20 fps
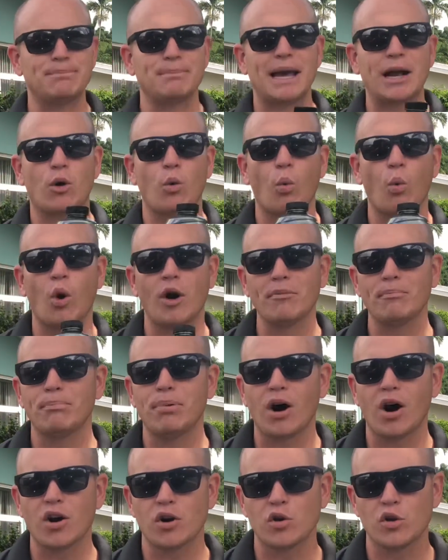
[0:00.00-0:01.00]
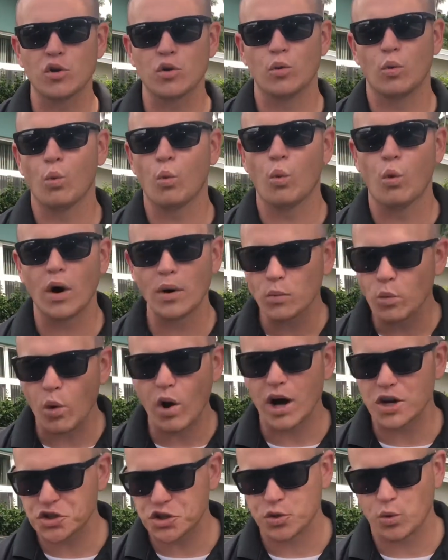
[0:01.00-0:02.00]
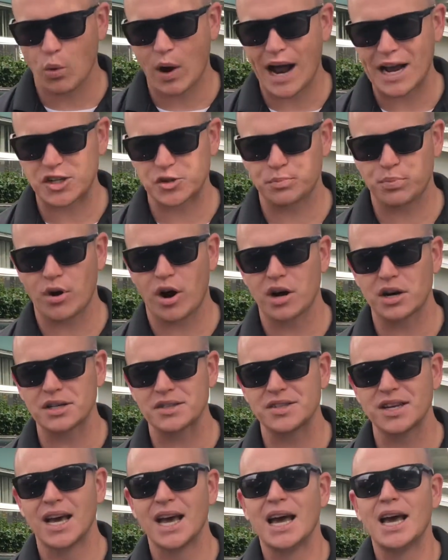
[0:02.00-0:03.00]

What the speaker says: make one bottle one wash and wax product